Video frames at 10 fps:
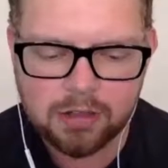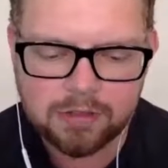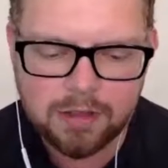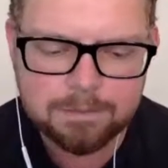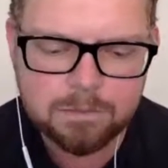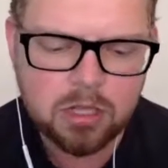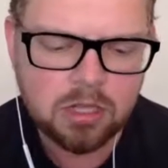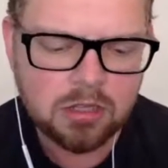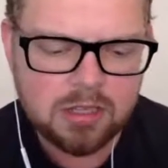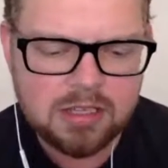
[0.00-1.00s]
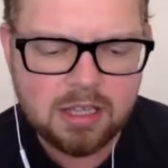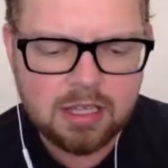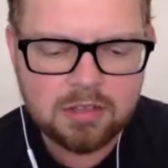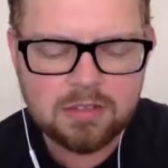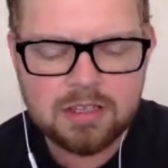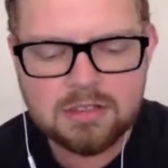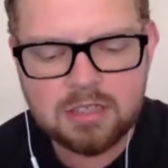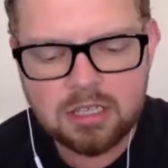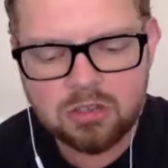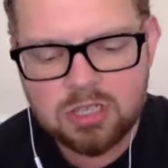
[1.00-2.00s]
that. That's
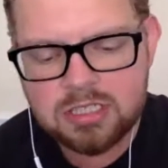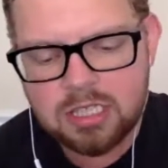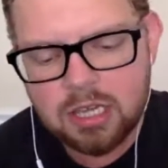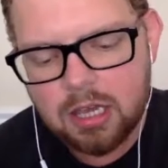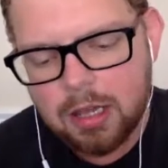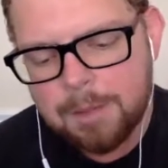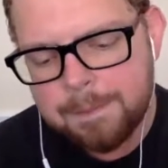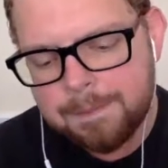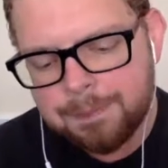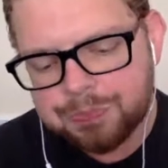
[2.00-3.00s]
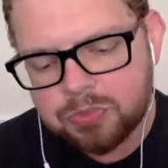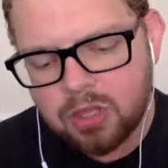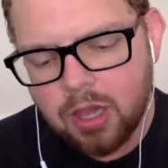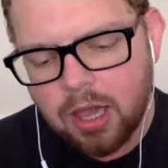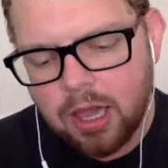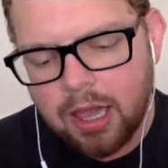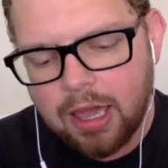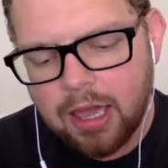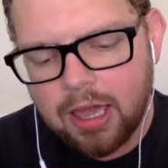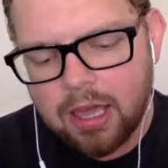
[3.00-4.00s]
interesting.
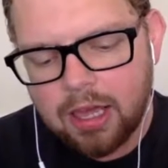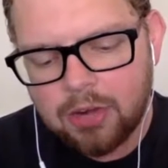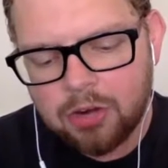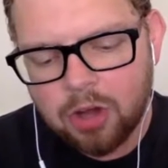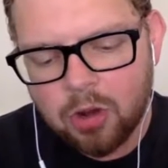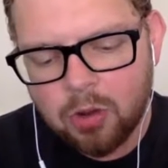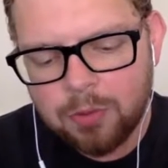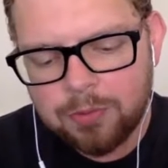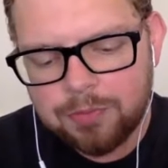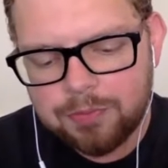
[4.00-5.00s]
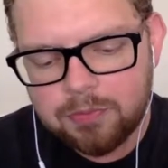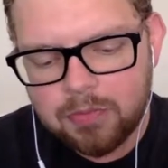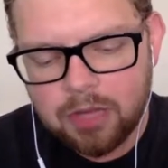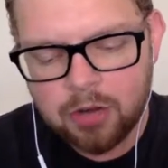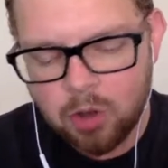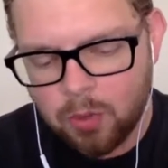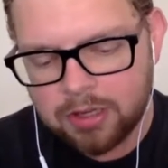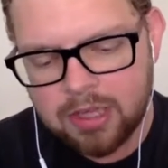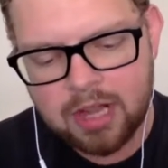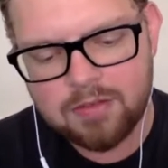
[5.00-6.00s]
I don't know what
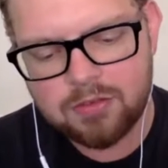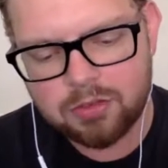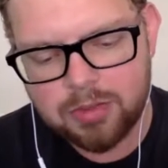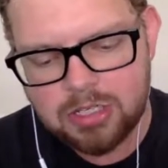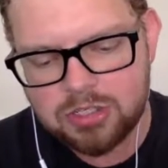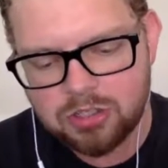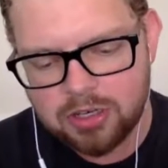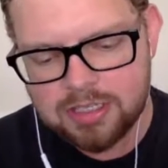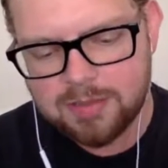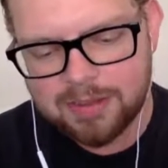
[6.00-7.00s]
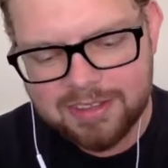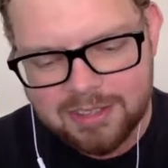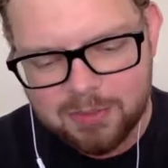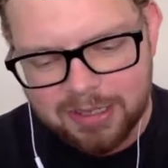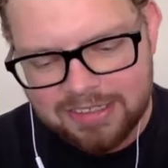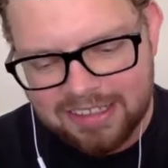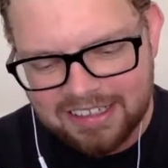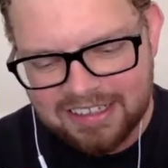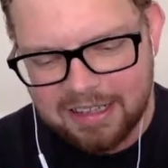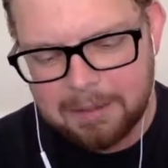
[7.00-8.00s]
kind of information there is about this, but in
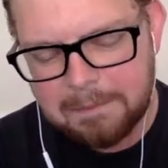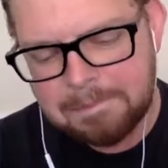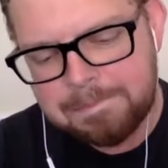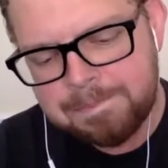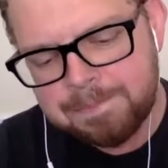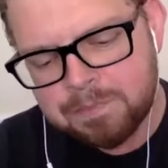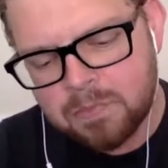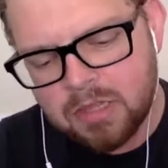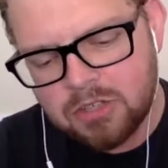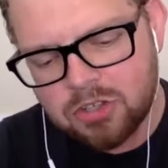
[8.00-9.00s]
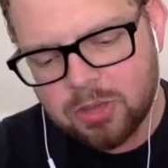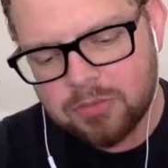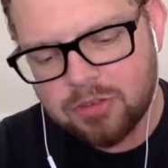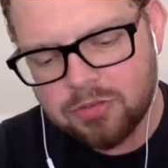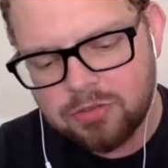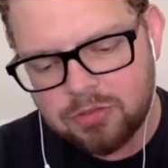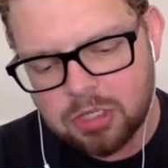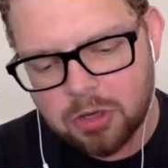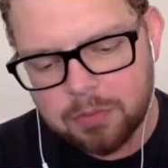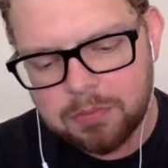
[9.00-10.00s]
terms of
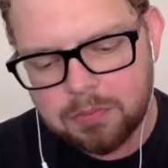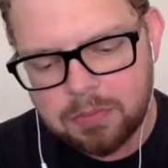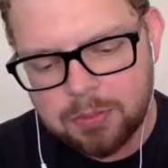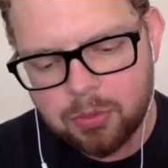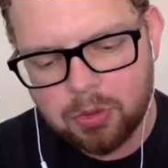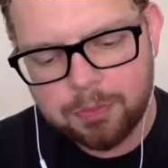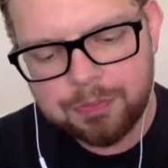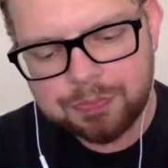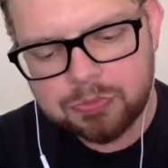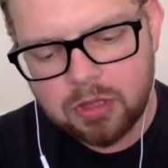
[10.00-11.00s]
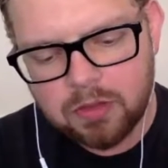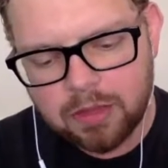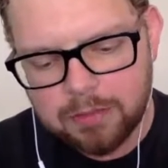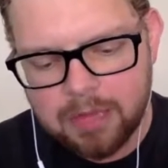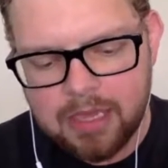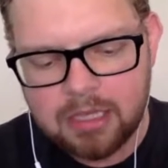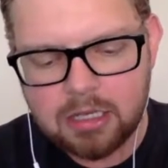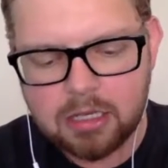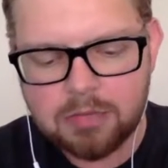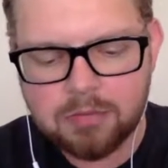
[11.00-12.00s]
people like Bacon
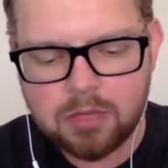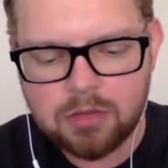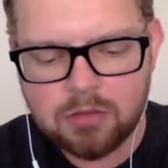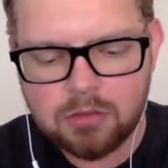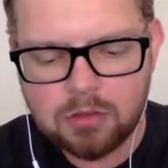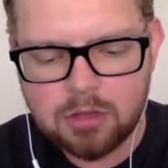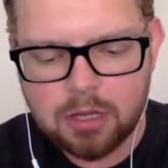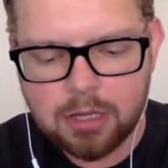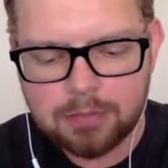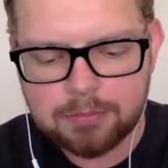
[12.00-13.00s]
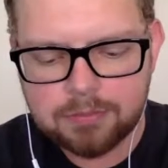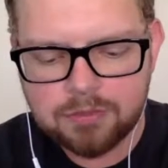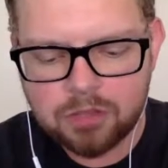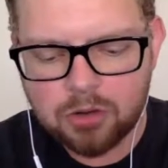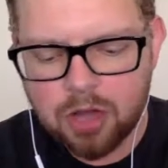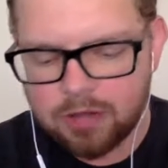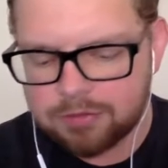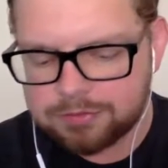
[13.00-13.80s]
and Fedorov,